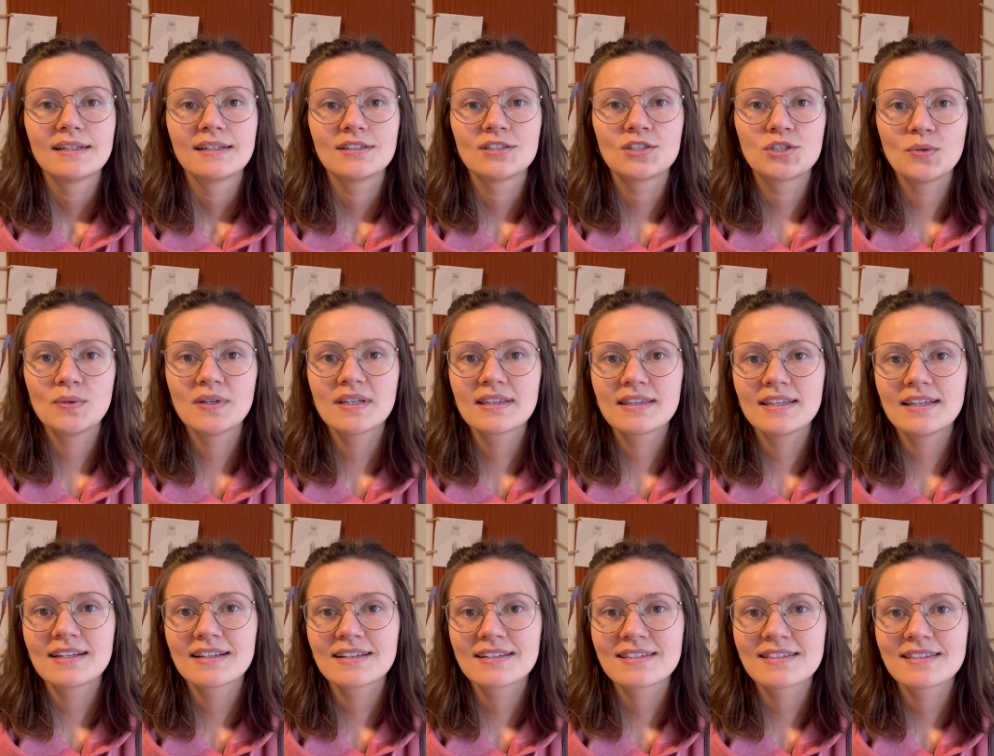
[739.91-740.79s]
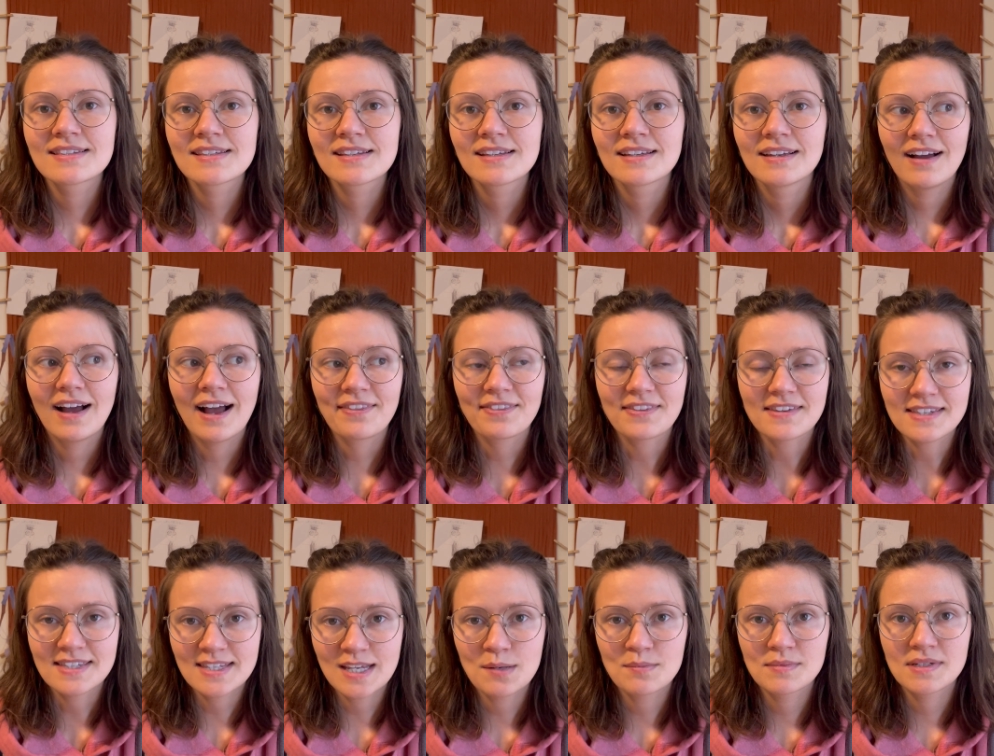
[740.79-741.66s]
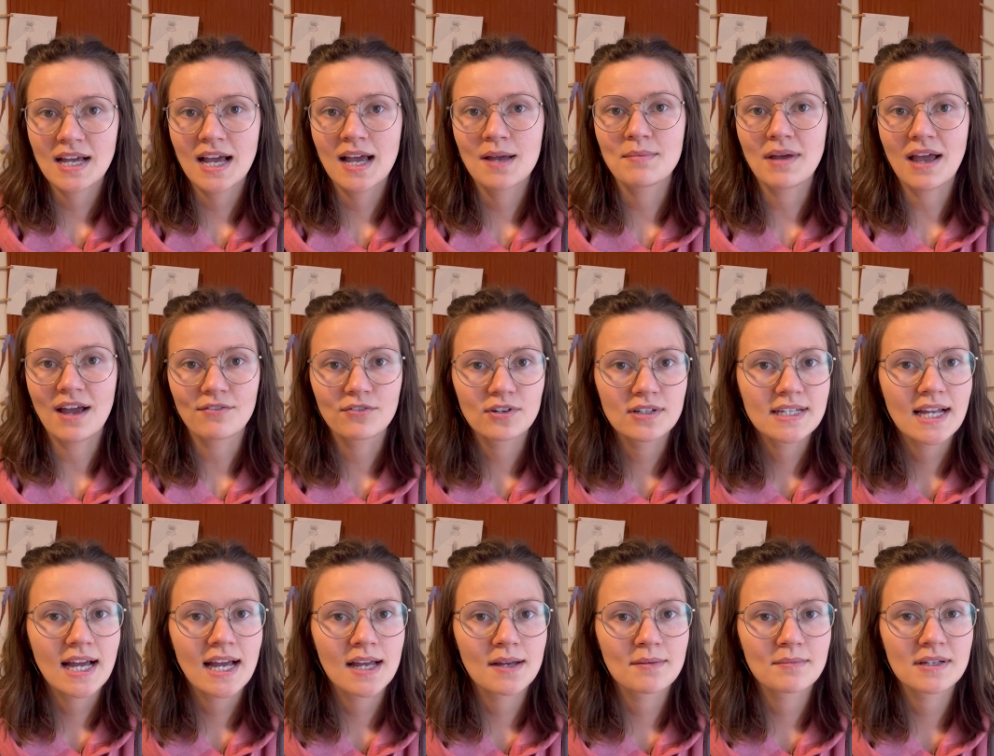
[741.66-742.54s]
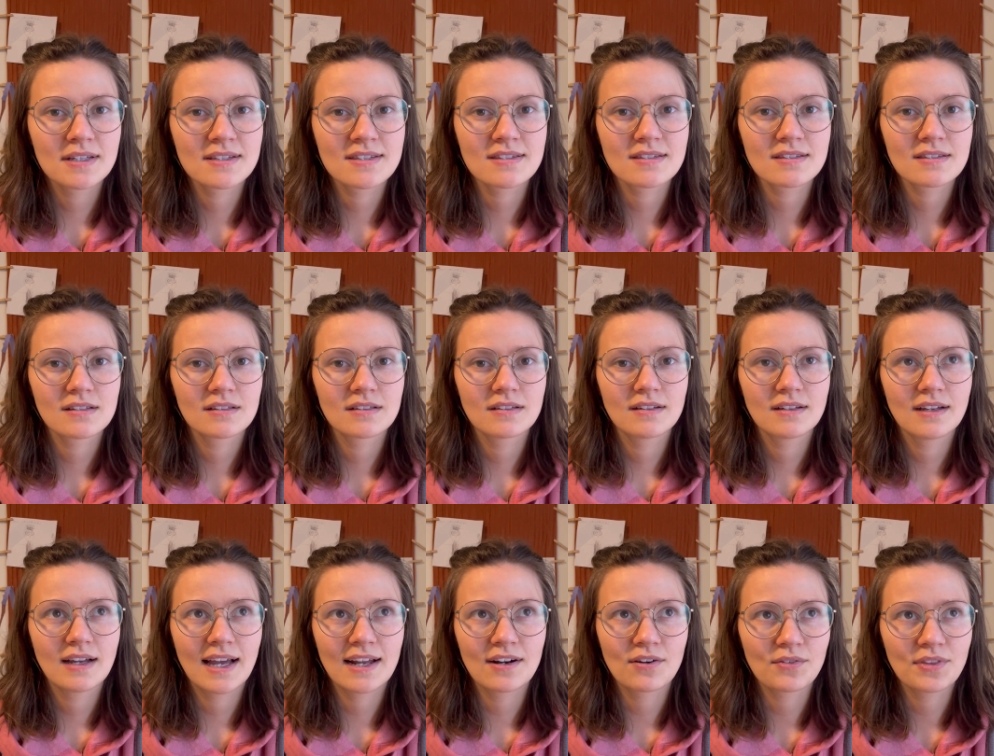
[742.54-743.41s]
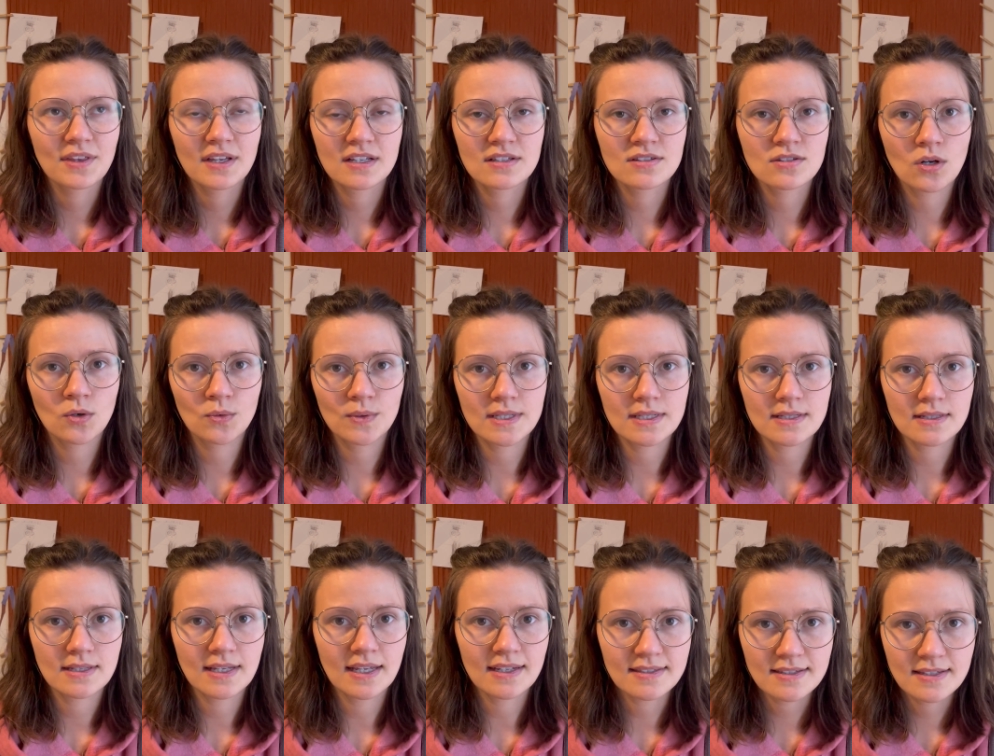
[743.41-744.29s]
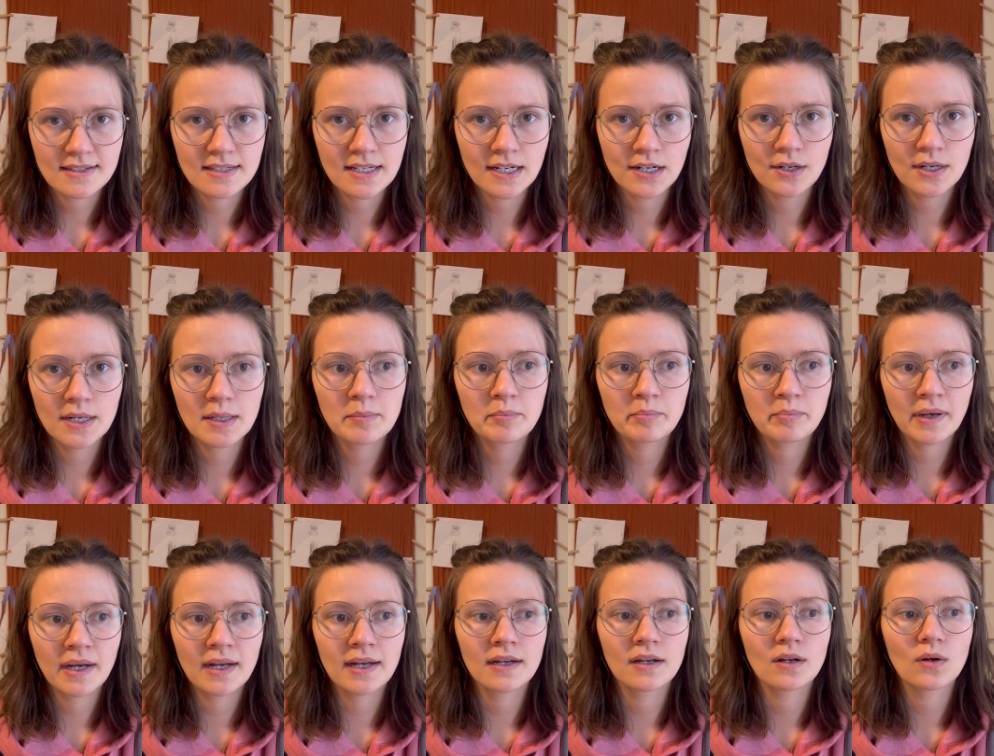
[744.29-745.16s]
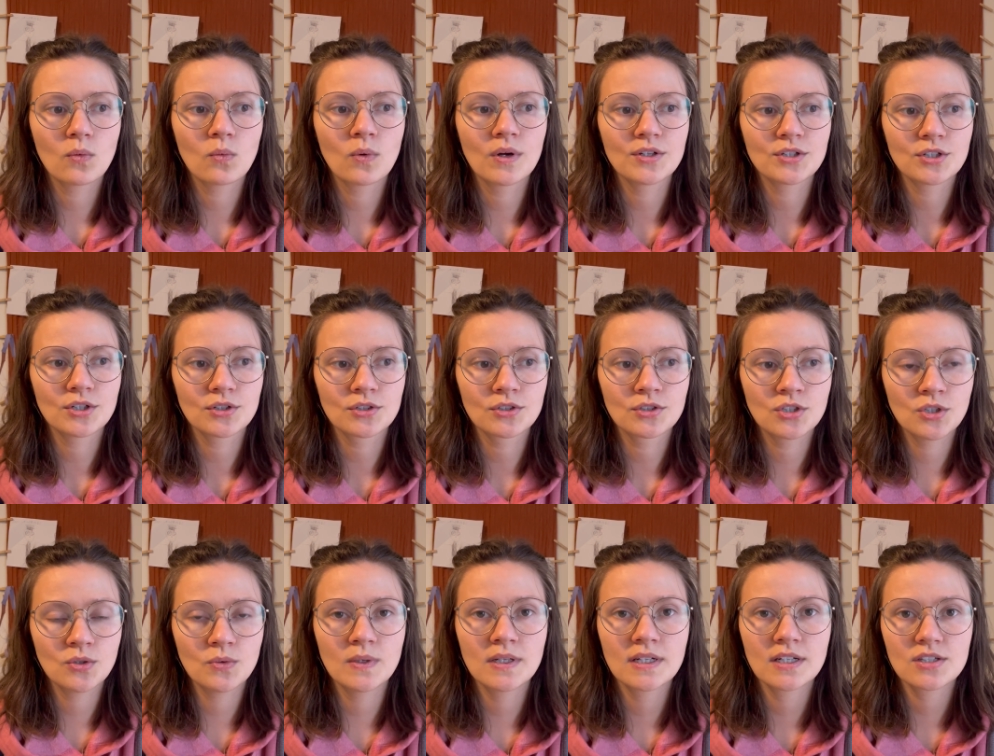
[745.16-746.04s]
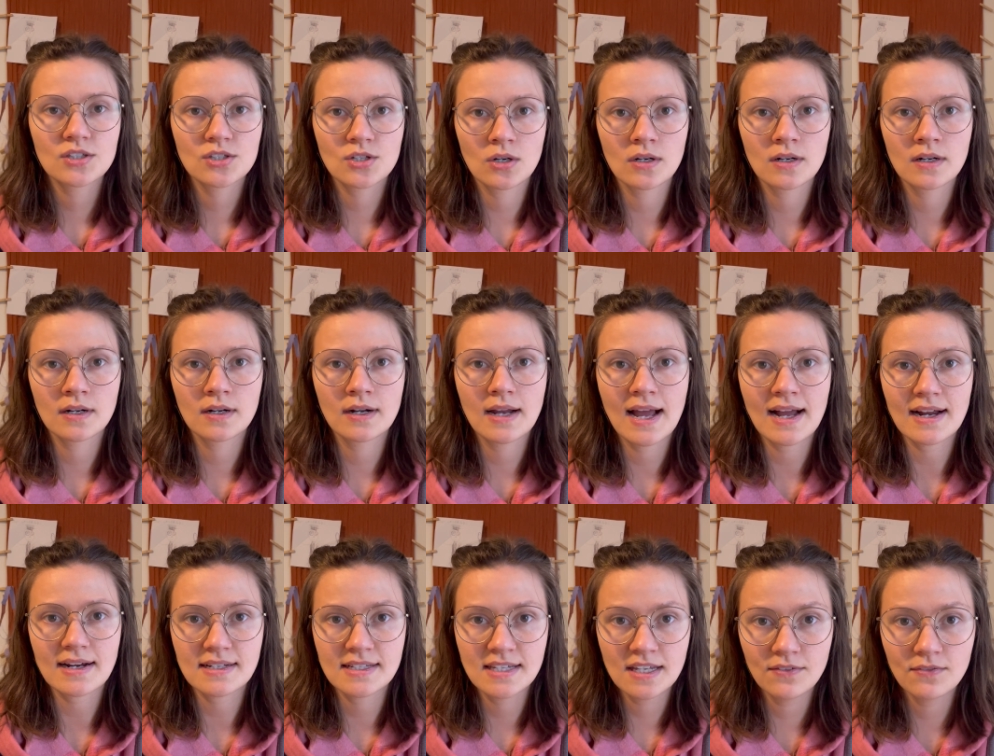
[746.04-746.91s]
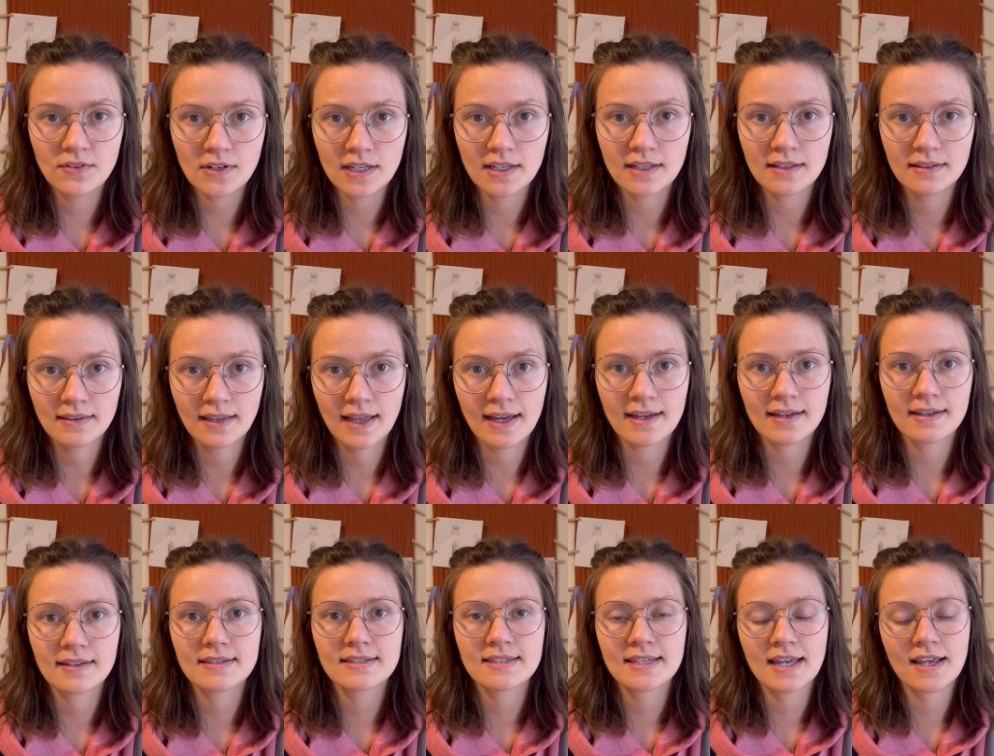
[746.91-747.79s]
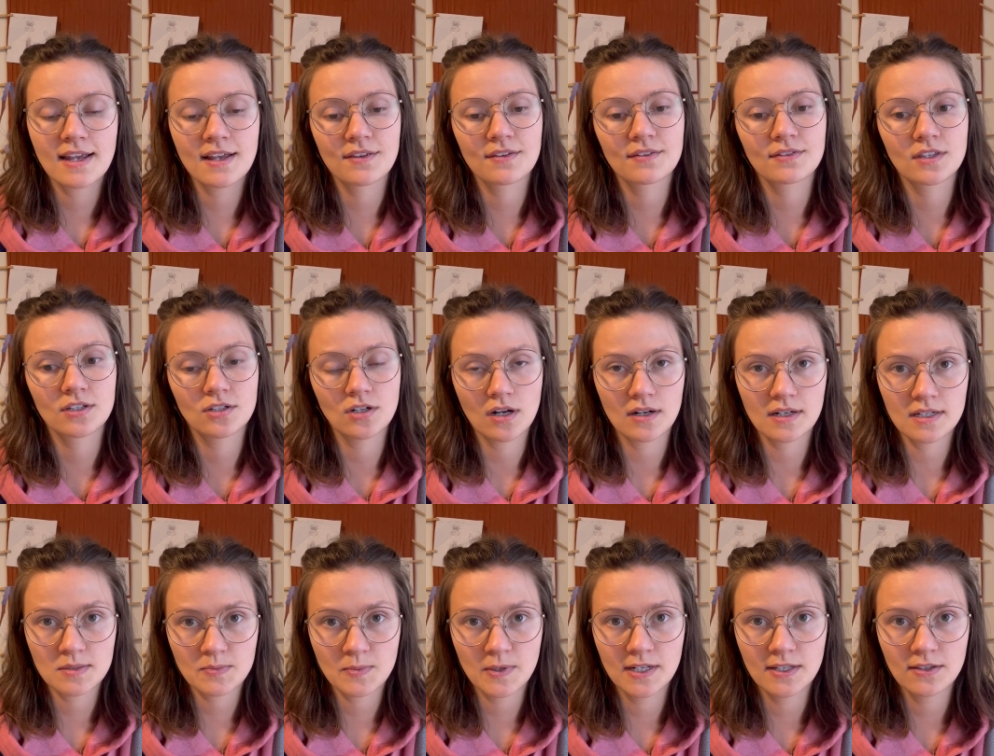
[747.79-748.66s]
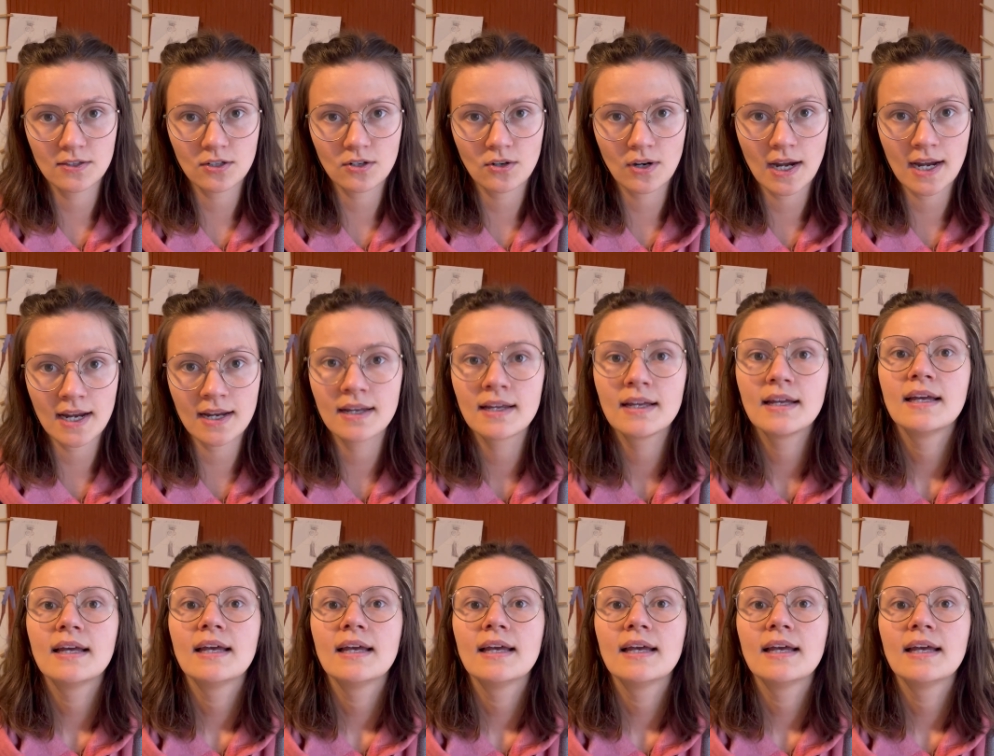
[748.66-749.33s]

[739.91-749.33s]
doing things at the same time every time I don't think is always necessary. But when you're doing a certain activity, like say the dog has been in the crate